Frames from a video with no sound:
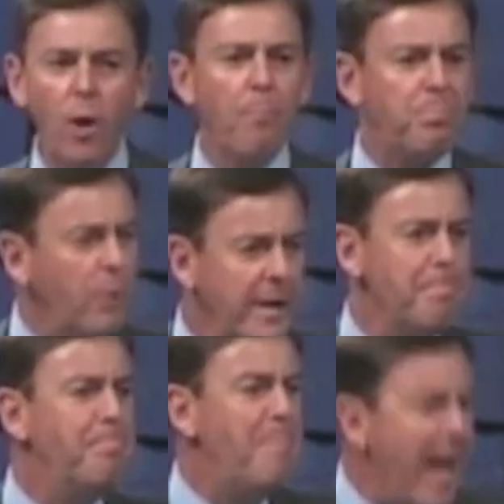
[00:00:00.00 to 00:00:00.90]

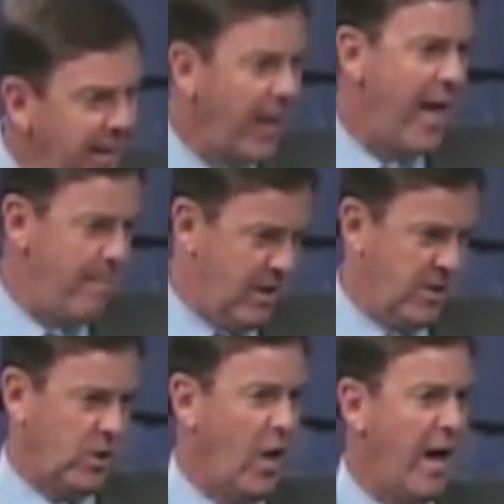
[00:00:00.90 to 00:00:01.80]
Complete bedlam in
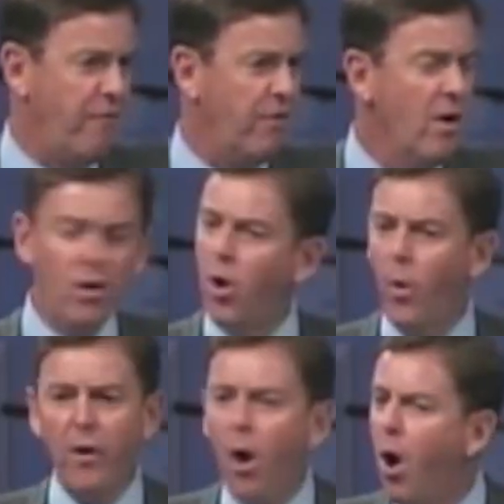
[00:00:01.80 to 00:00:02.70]
his life,
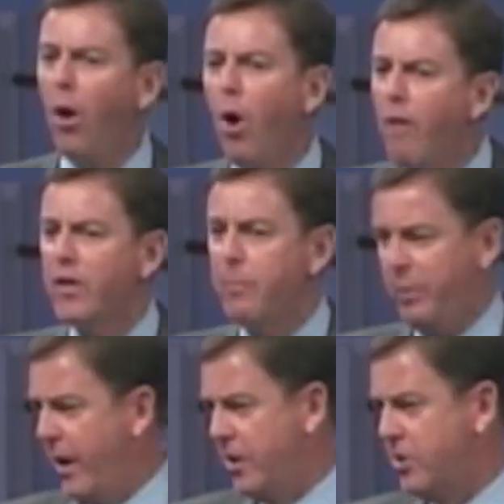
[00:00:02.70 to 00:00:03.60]
going all over the
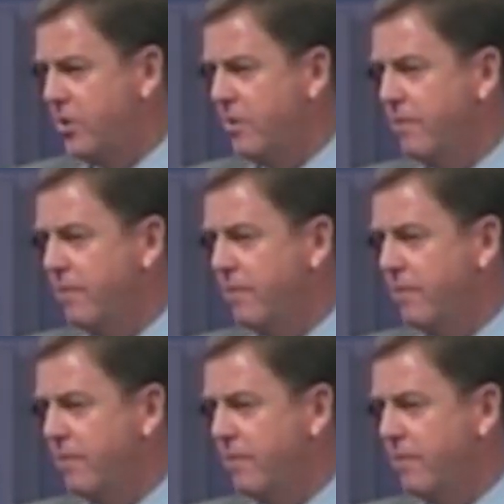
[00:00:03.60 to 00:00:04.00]
place.